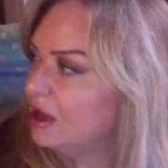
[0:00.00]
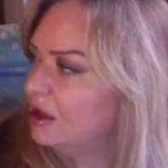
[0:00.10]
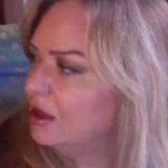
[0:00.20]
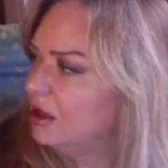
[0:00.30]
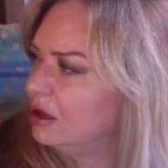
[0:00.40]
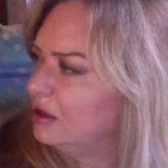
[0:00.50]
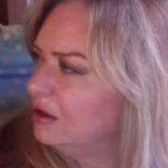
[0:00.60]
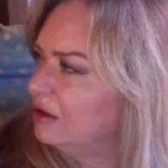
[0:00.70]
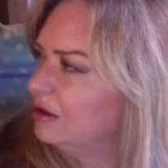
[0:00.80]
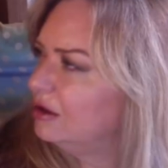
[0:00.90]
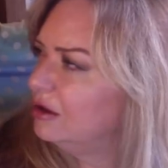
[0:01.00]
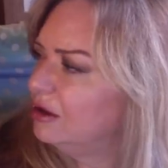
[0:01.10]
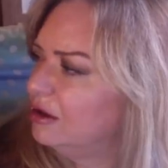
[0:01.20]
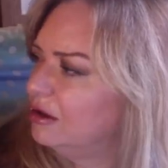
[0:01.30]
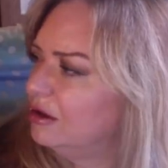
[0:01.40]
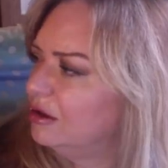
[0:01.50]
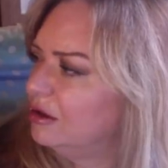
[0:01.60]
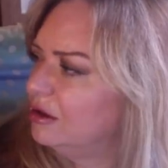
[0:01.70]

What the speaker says: [no speech]